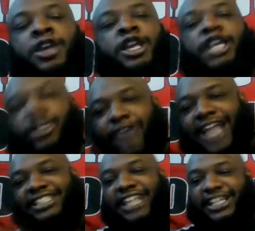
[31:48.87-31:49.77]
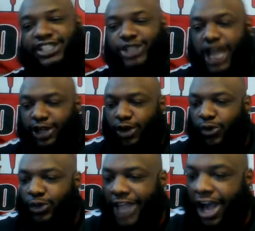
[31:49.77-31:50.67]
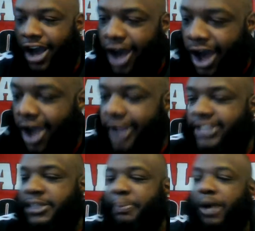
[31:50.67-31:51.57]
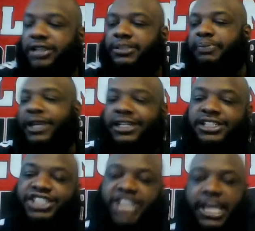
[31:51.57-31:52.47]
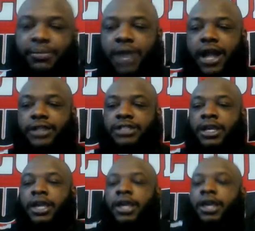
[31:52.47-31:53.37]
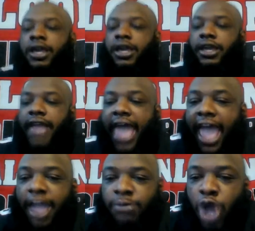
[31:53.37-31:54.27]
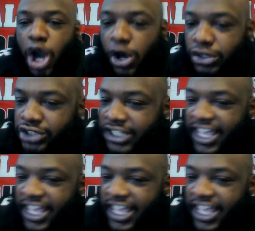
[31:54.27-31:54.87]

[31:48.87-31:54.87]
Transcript: Congratulations, y'all know who y'all are. It's the Boston Bandits, Shamrocks, Admirals,